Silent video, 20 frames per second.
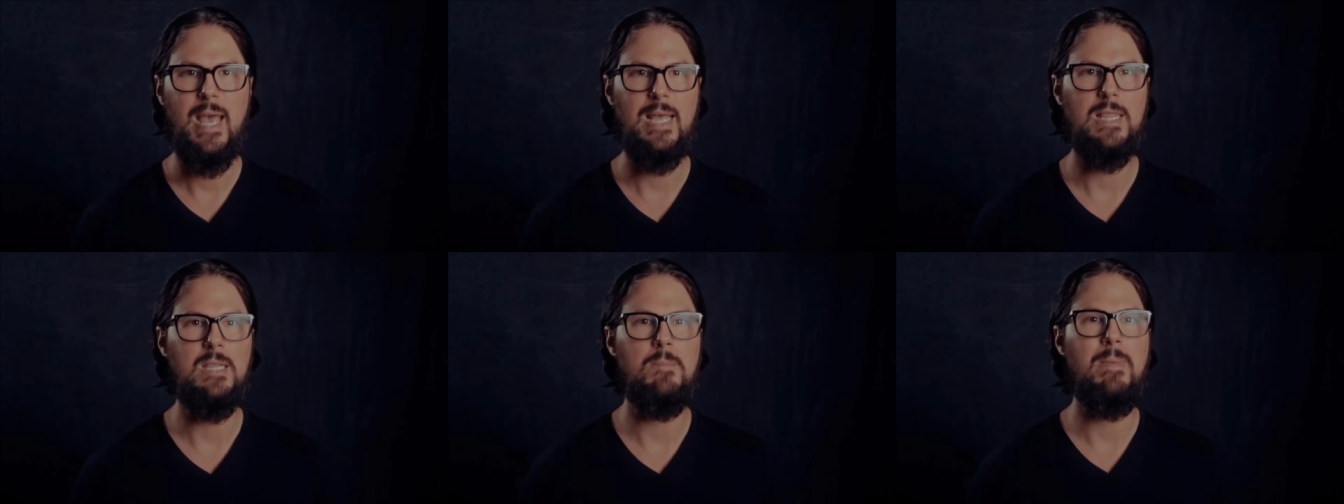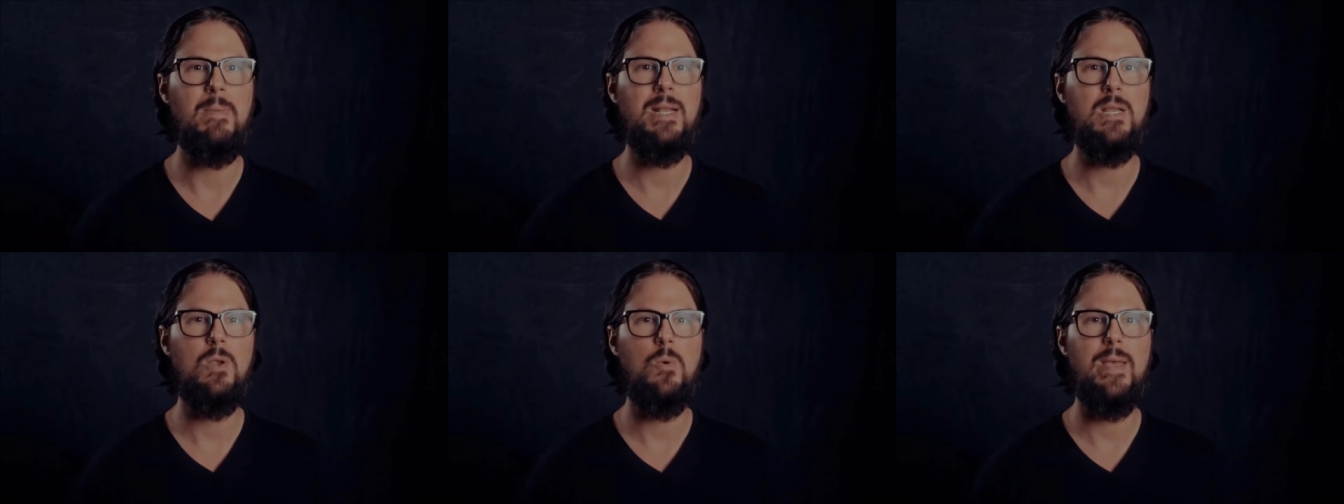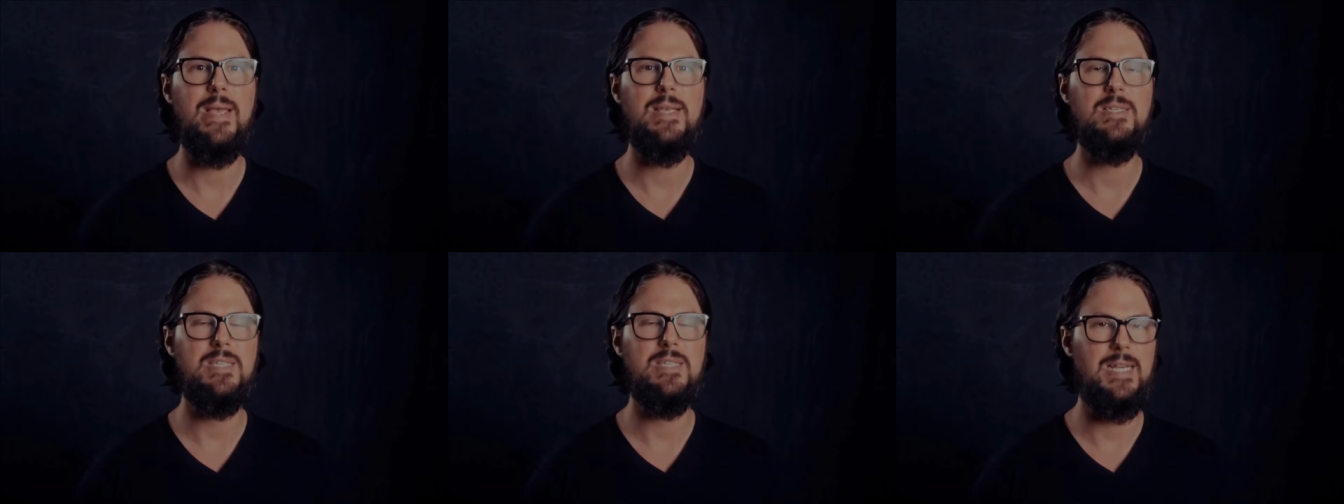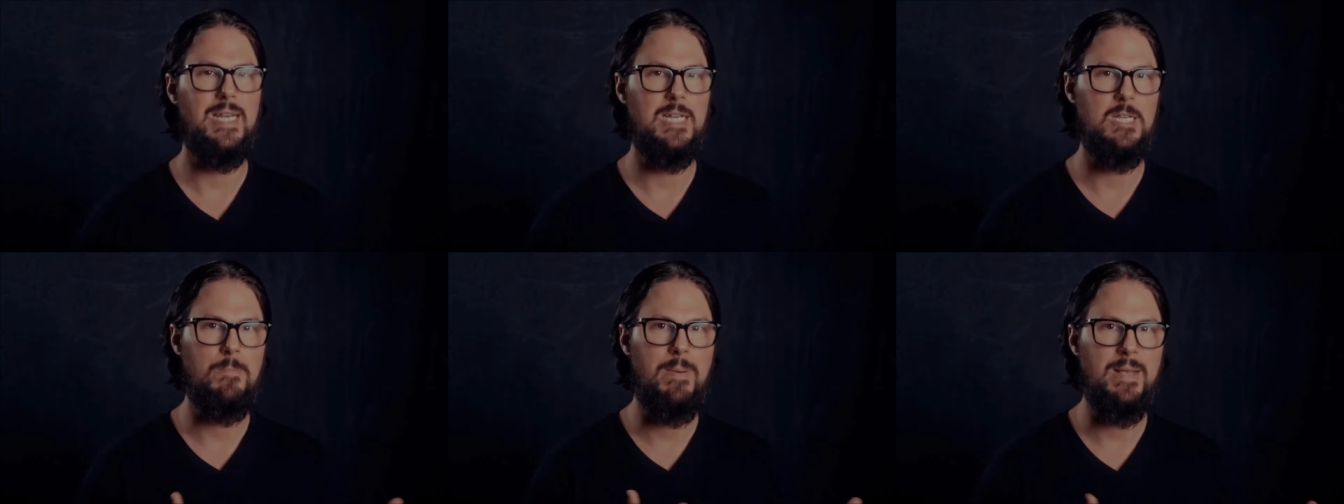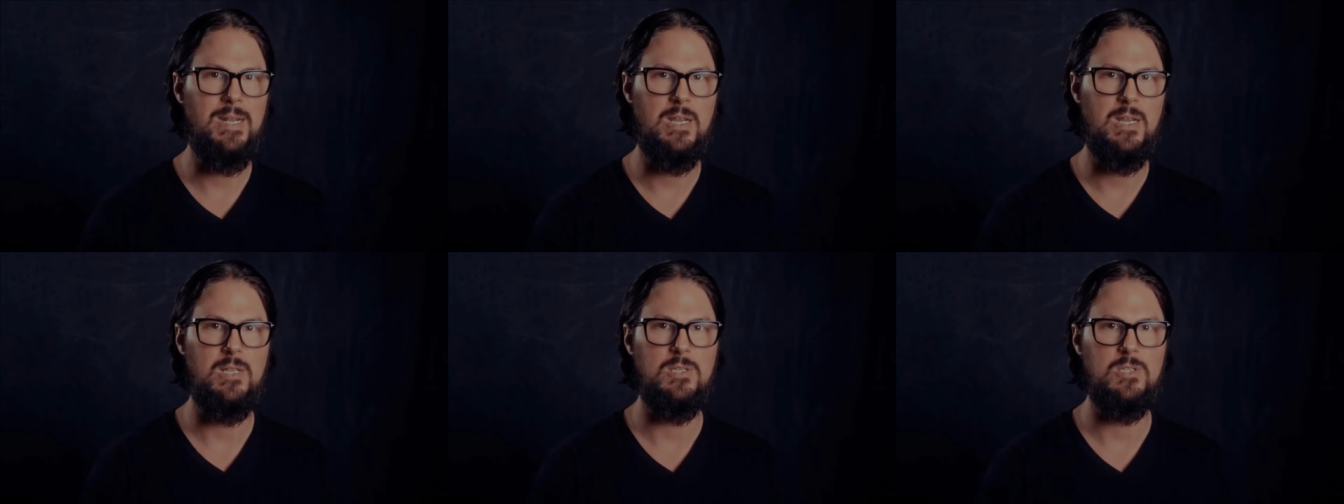and the many ways that
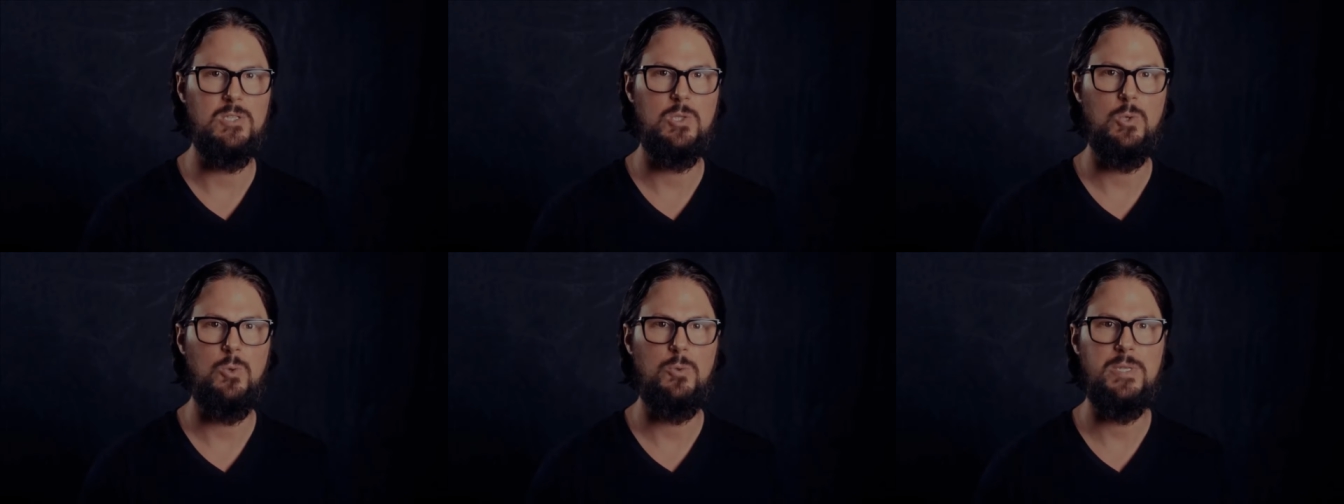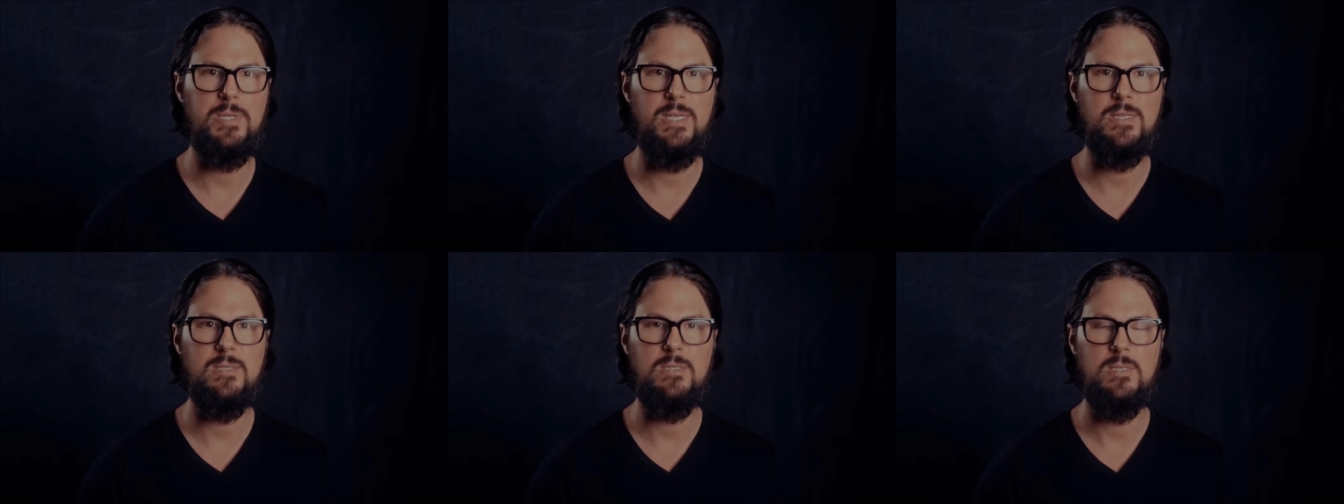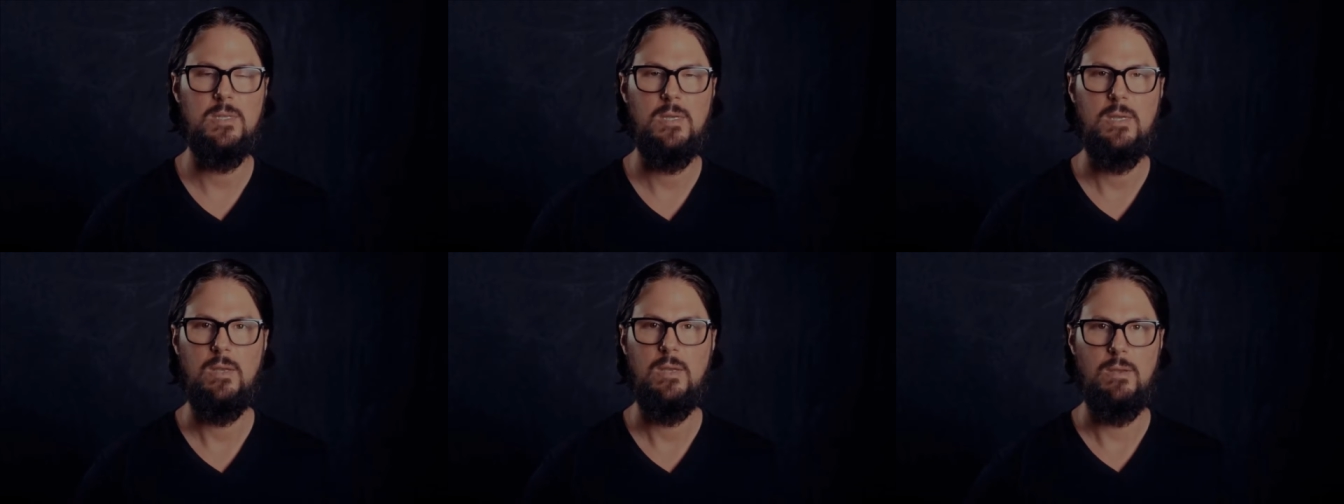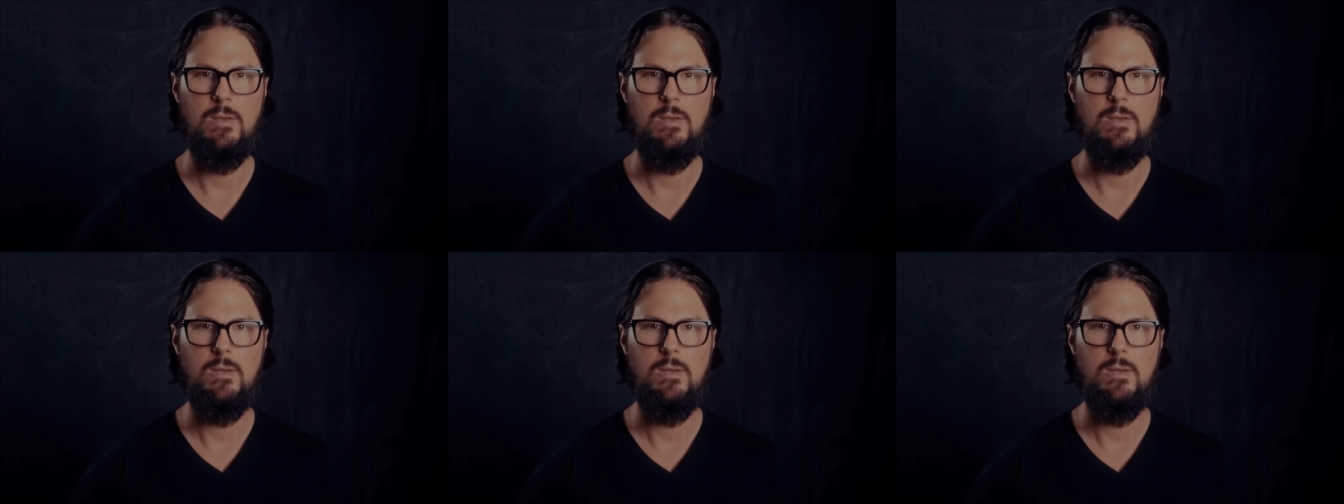independent consultants,